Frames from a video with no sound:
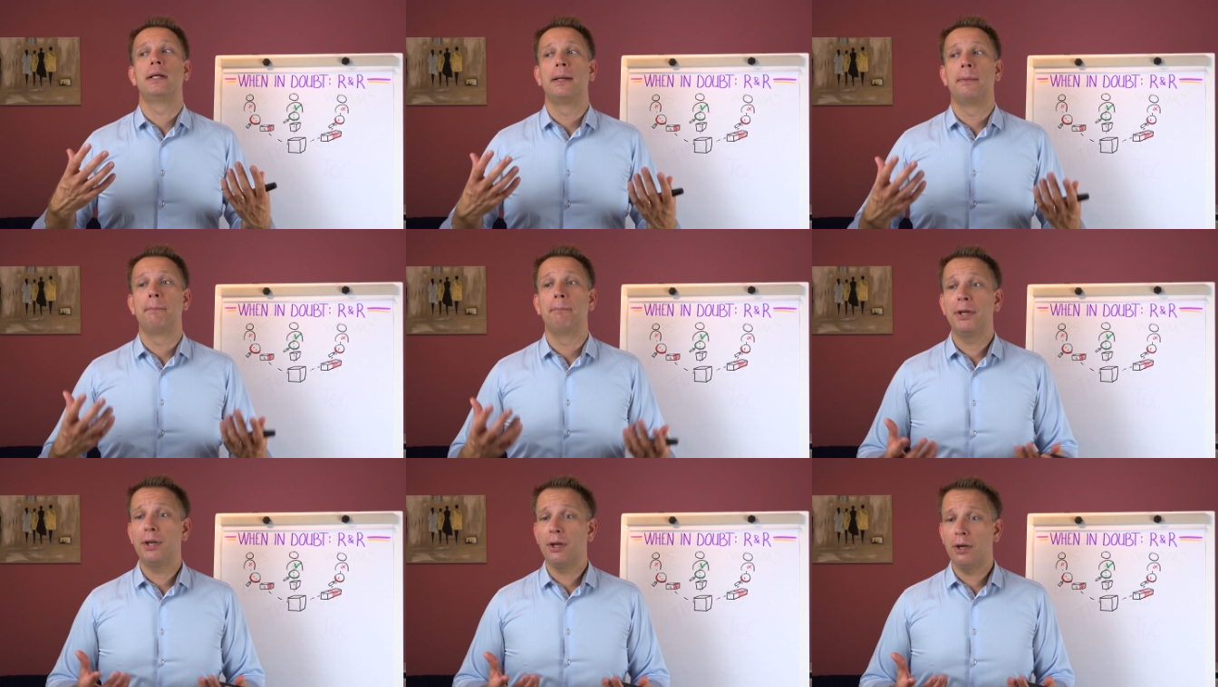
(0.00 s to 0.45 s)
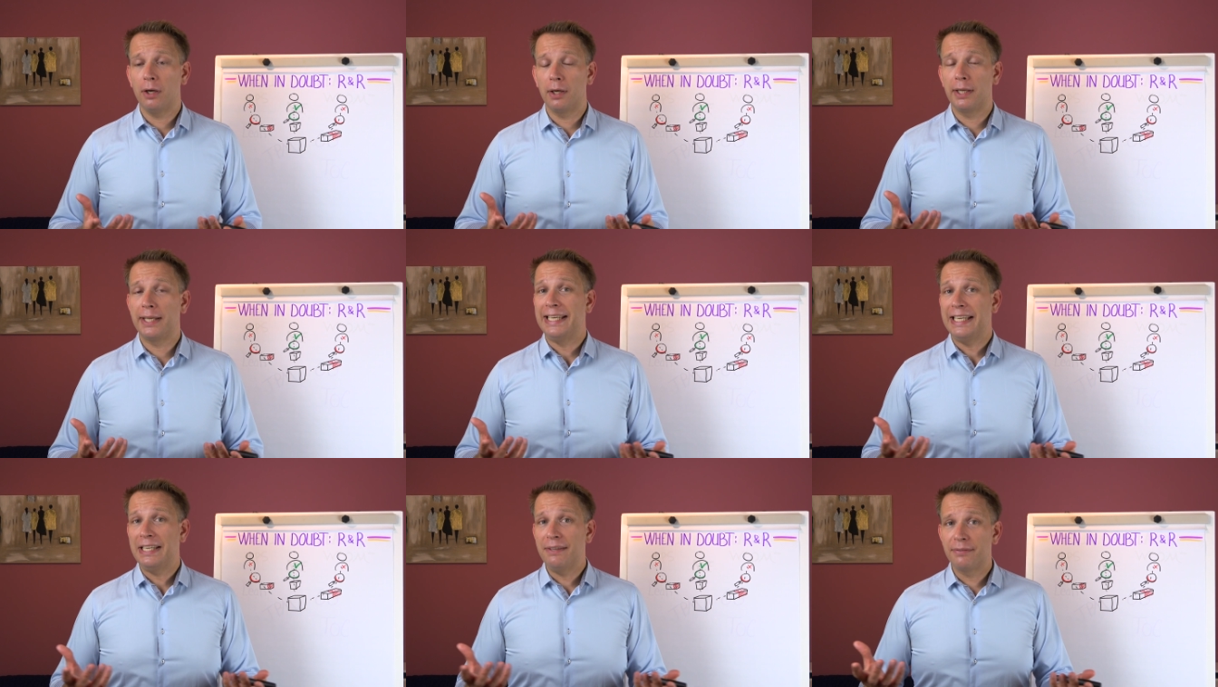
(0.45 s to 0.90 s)
but
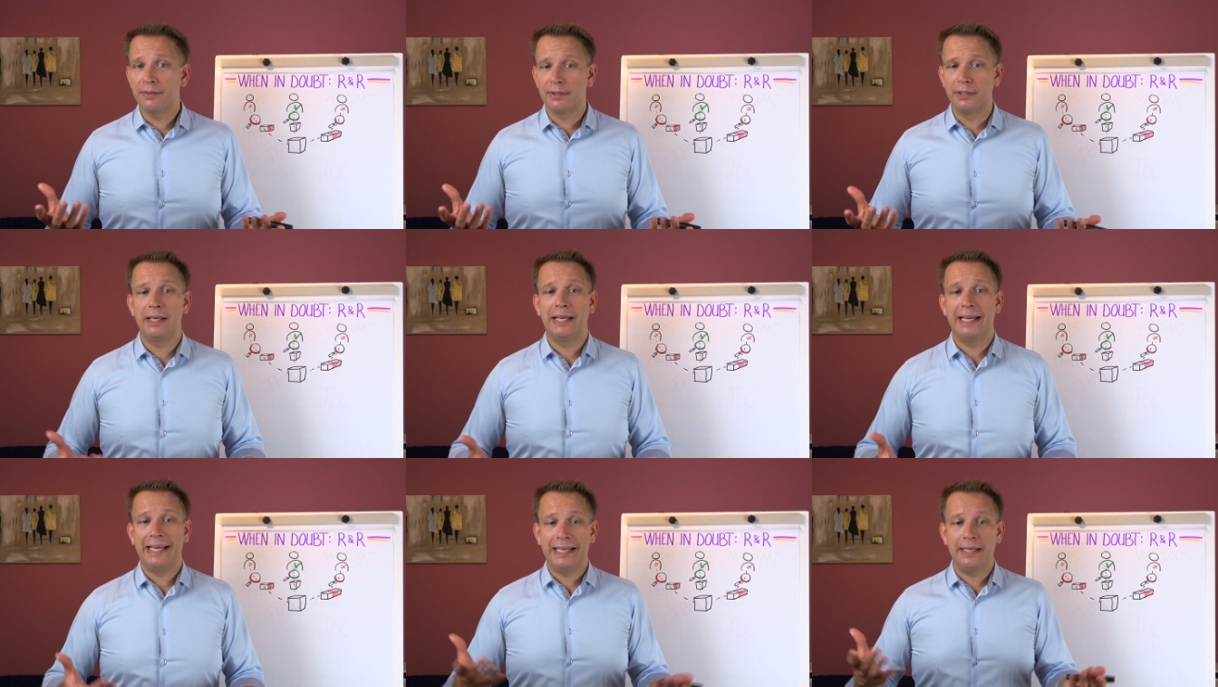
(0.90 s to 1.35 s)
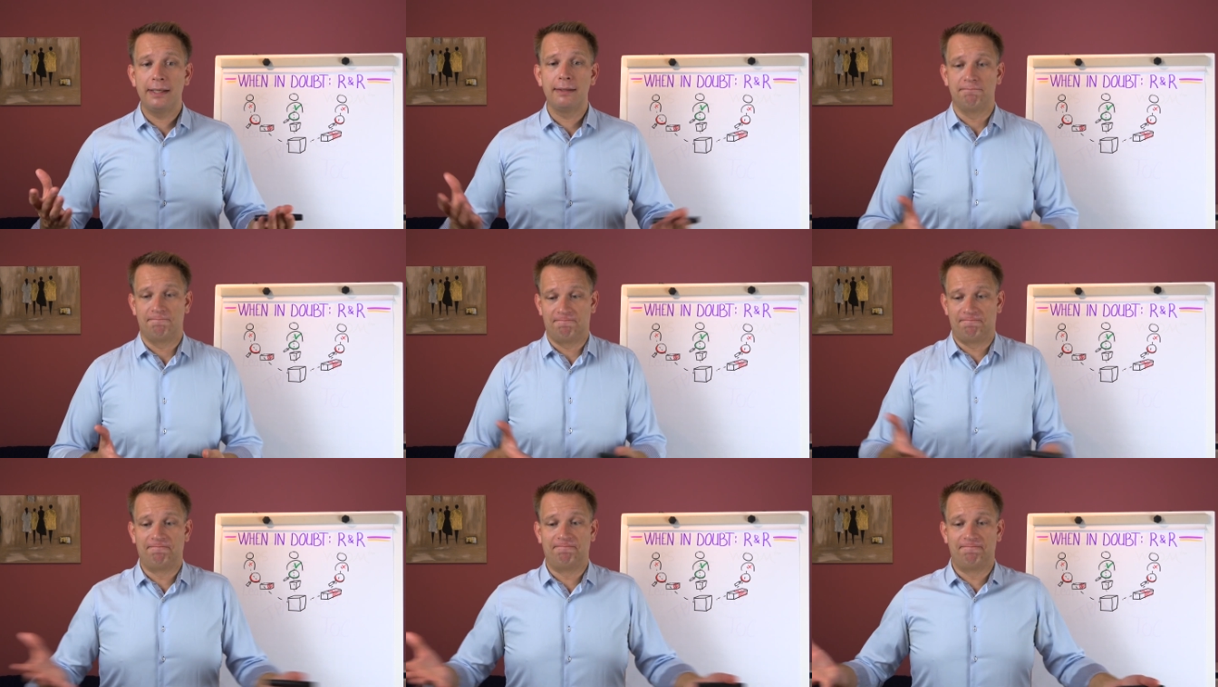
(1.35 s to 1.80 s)
even
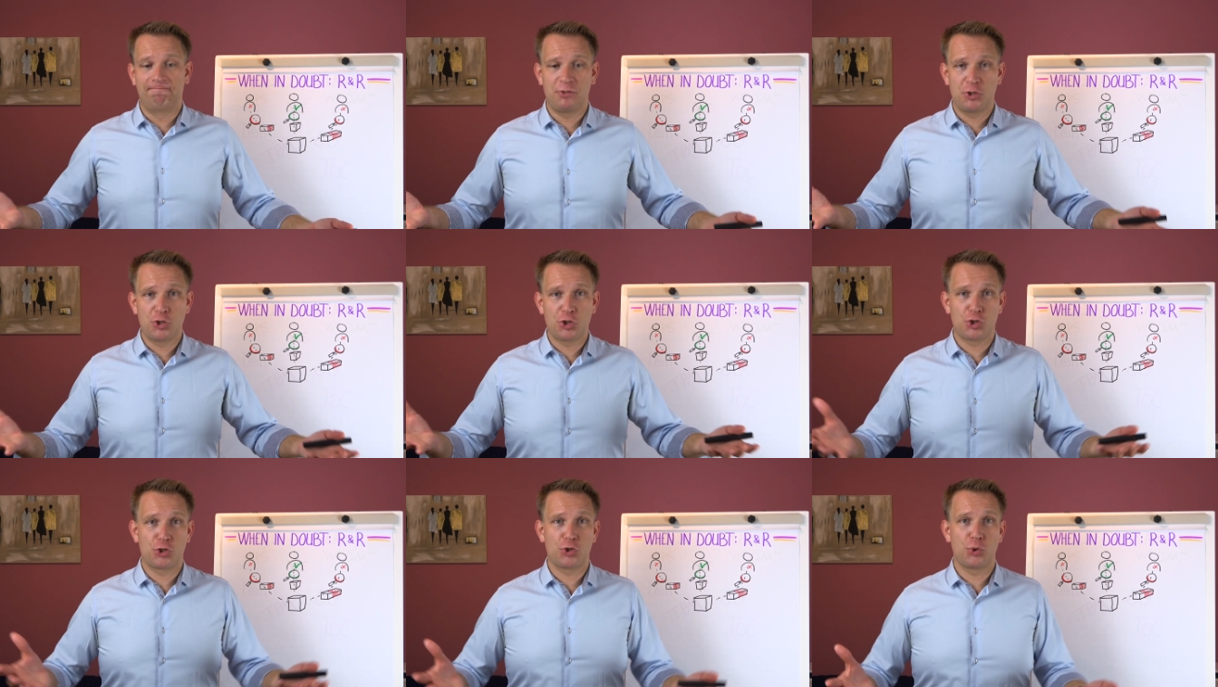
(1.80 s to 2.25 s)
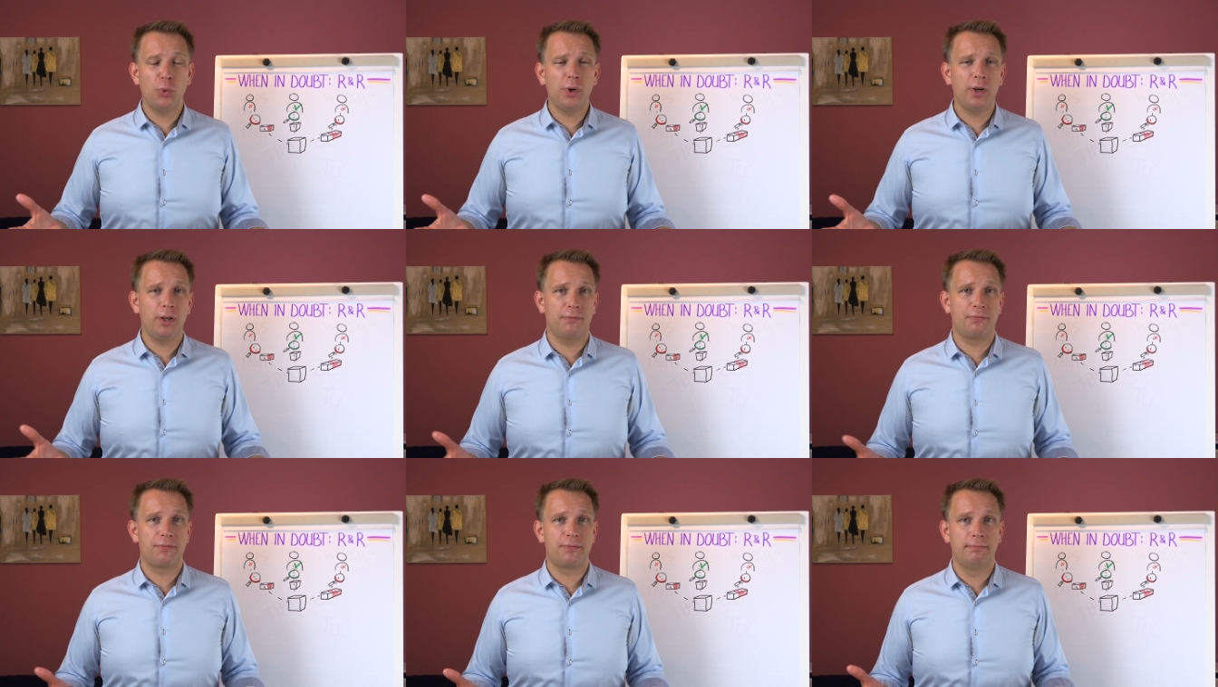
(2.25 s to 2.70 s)
in sort
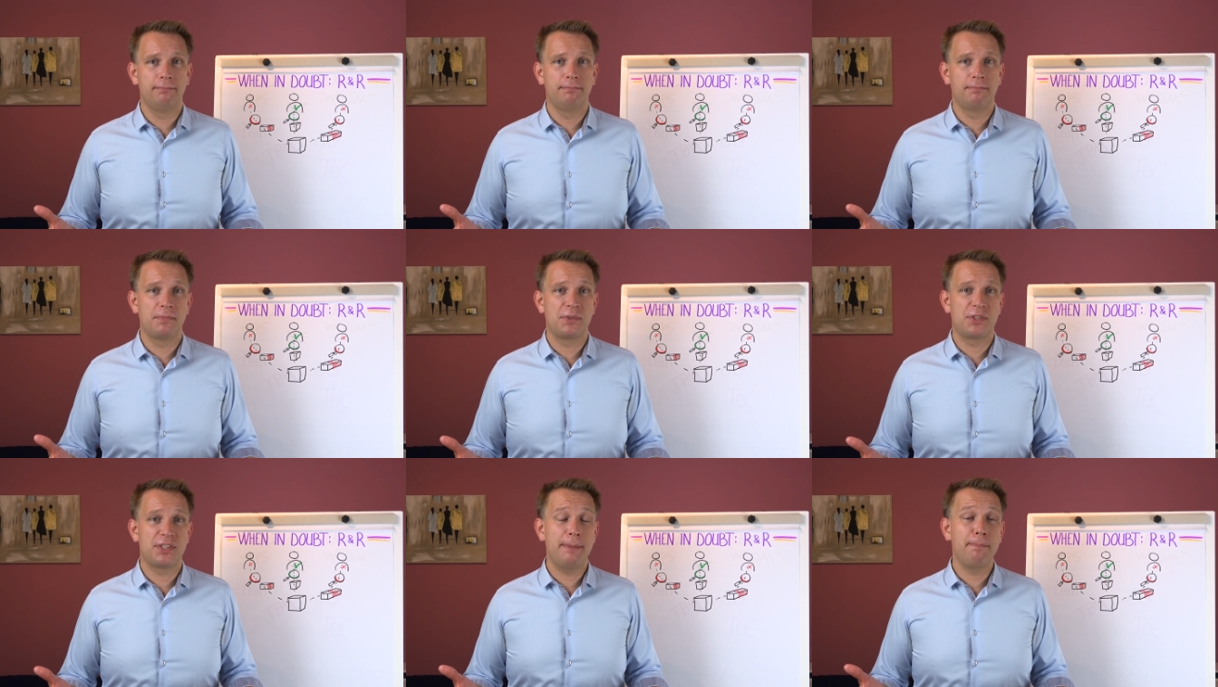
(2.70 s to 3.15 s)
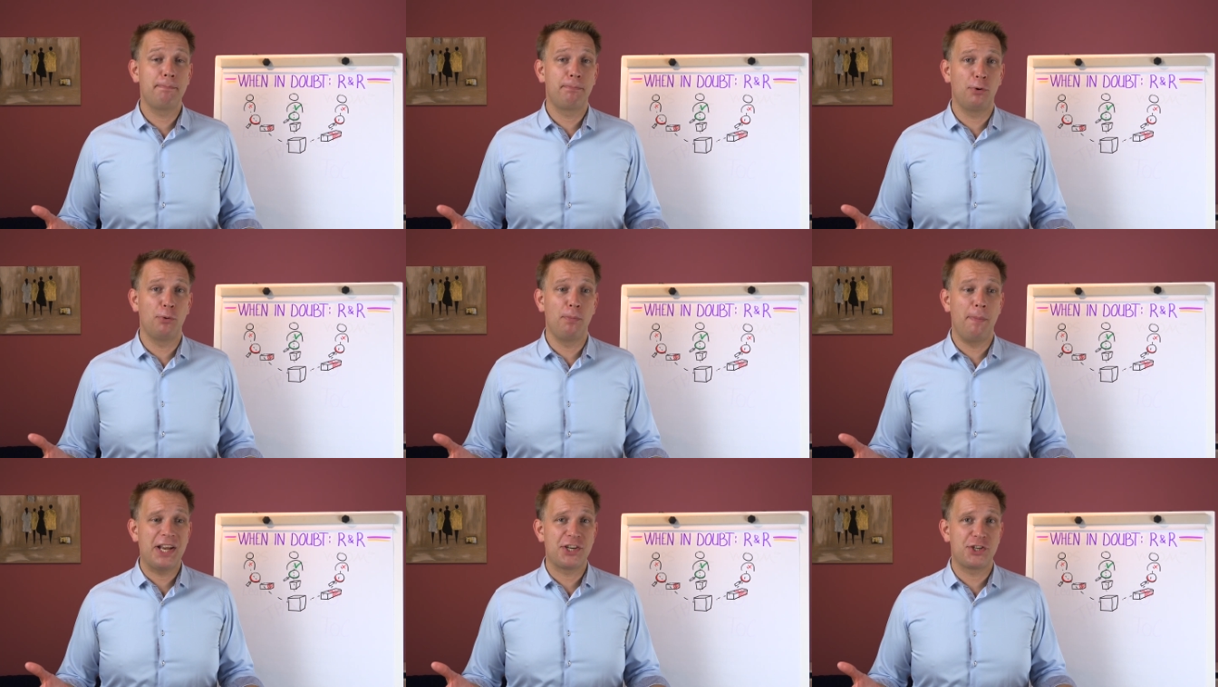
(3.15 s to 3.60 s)
of
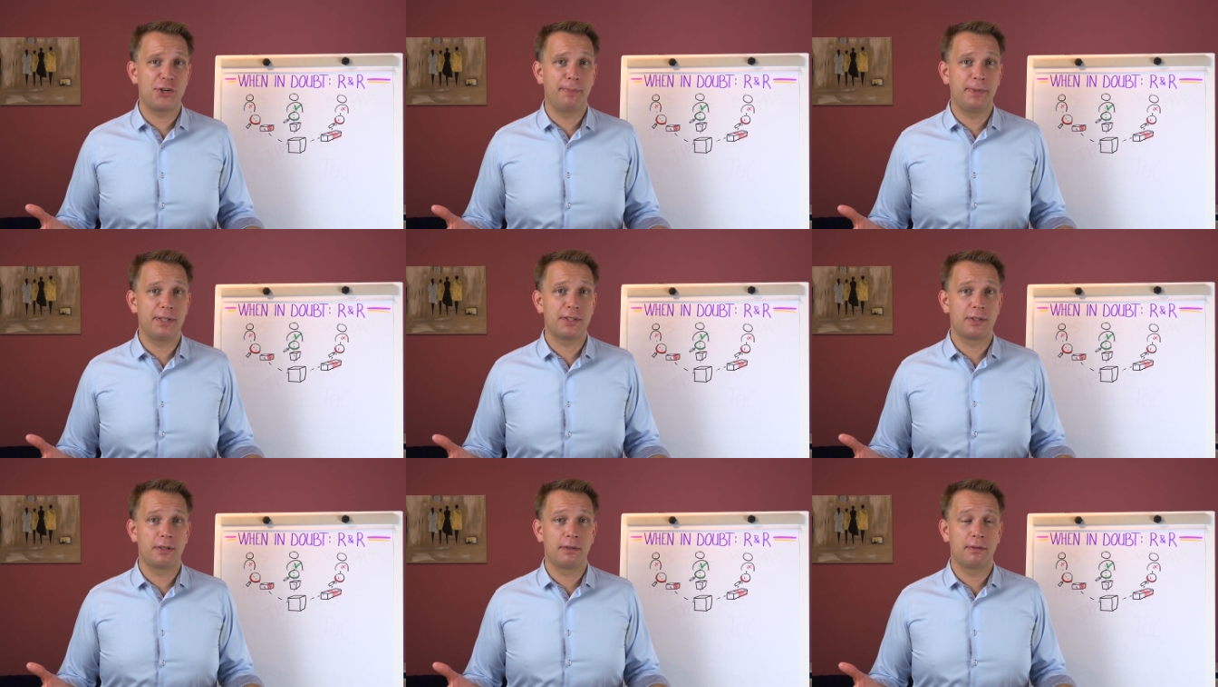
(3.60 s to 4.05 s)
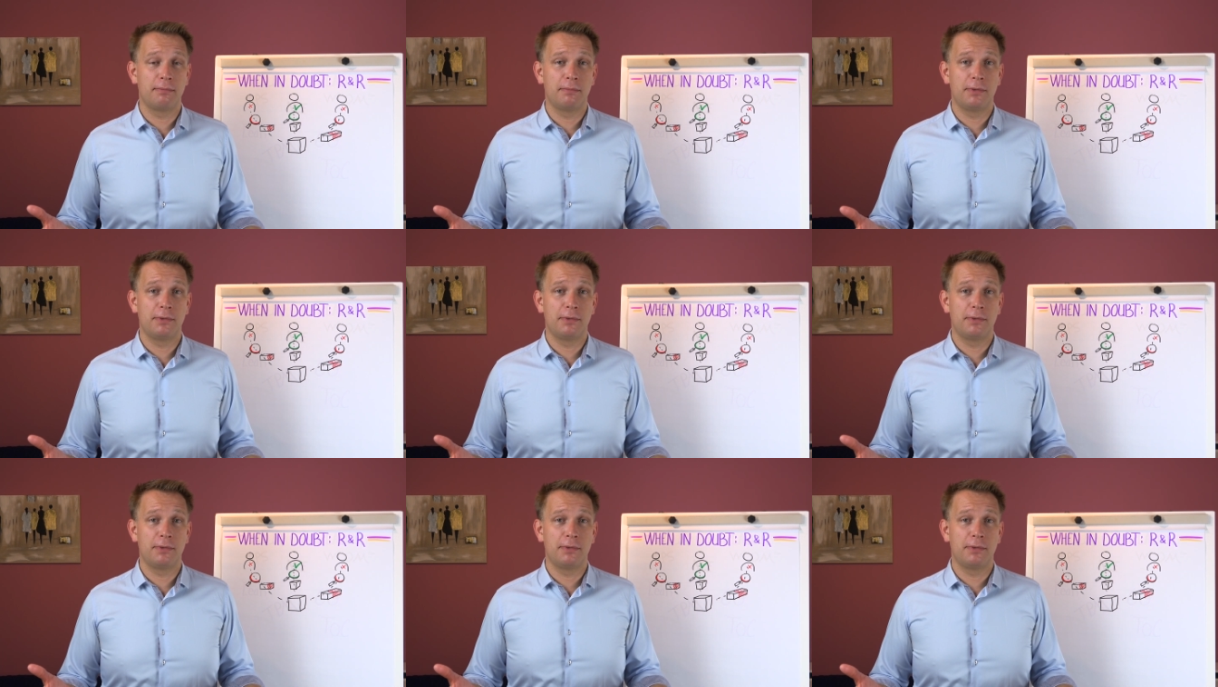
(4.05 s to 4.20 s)
simple measurements